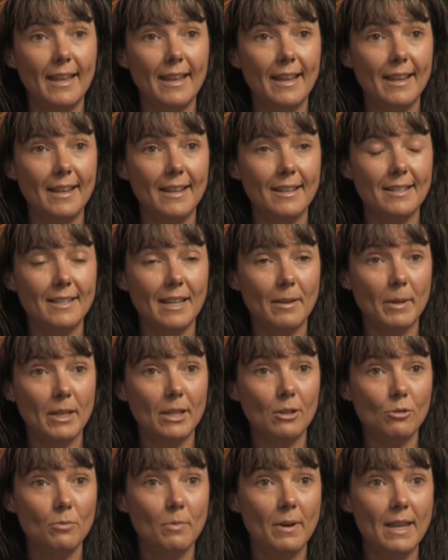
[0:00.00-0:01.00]
And it
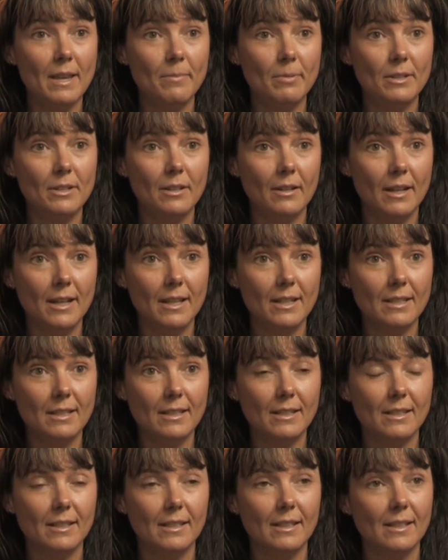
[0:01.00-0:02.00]
killed my appetite.